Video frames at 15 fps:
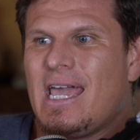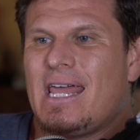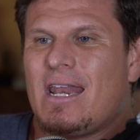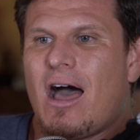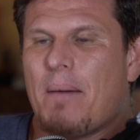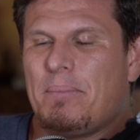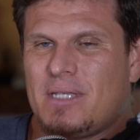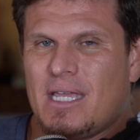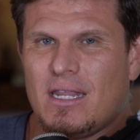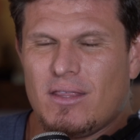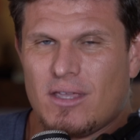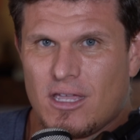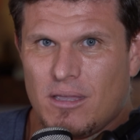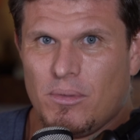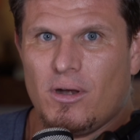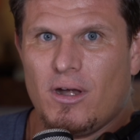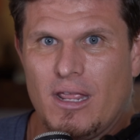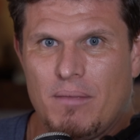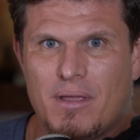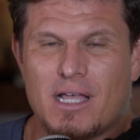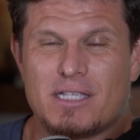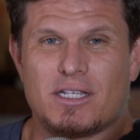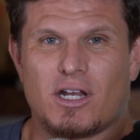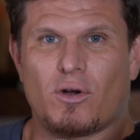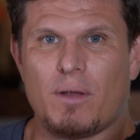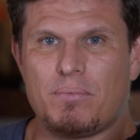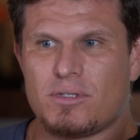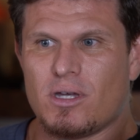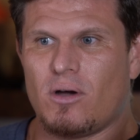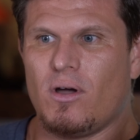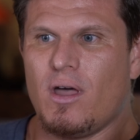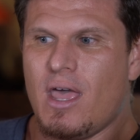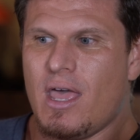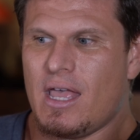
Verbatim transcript: and updating the community, because in crypto,